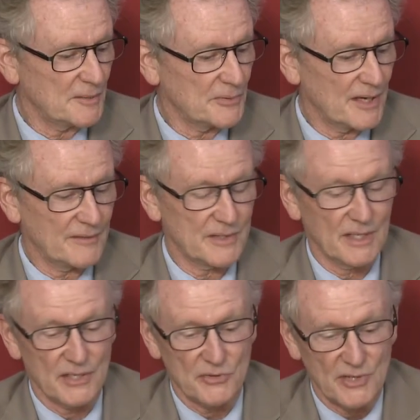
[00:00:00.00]
it private
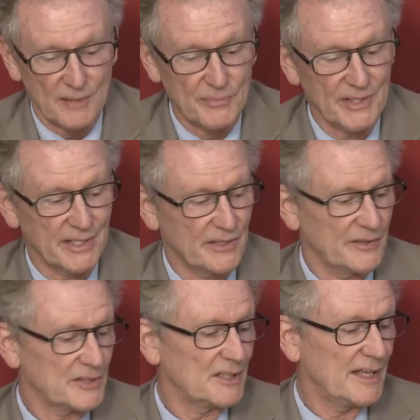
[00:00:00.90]
and you're not putting it
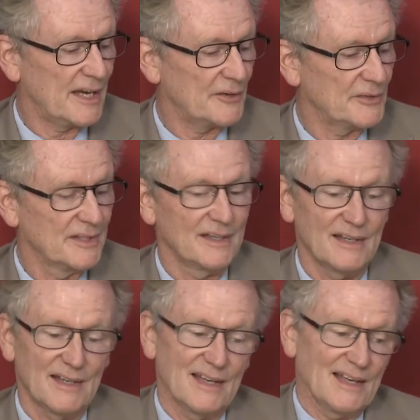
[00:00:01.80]
on the cloud,
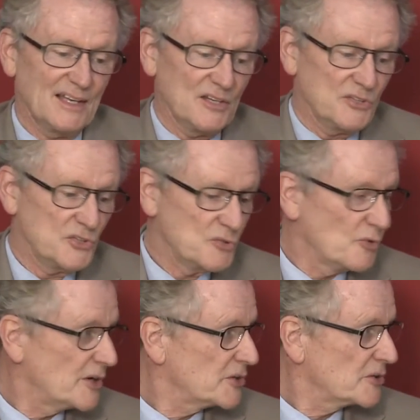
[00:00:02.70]
do you
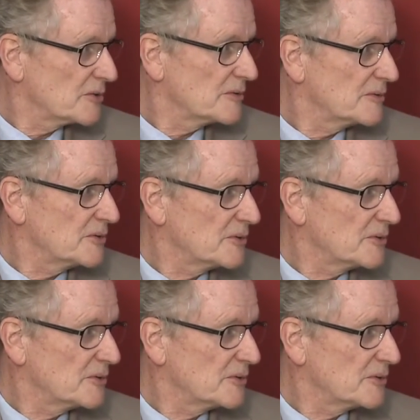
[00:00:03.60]
want your